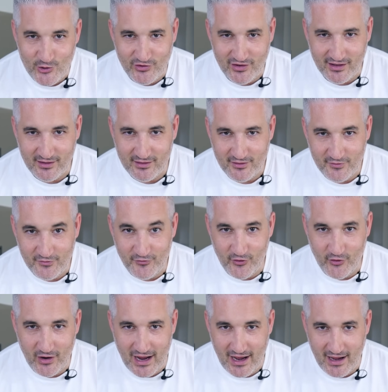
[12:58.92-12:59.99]
use it
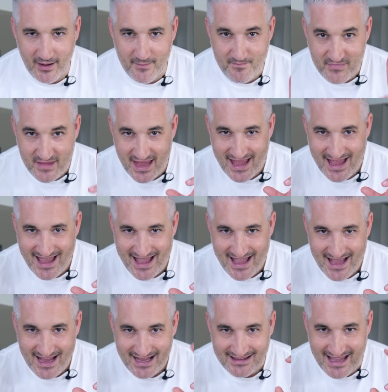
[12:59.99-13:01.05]
for our
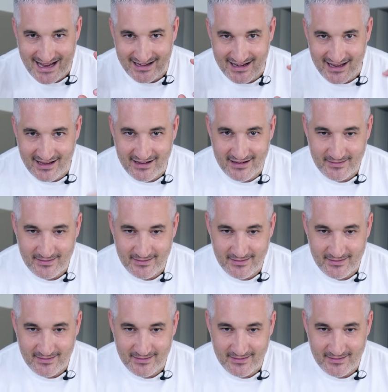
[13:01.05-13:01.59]
technique.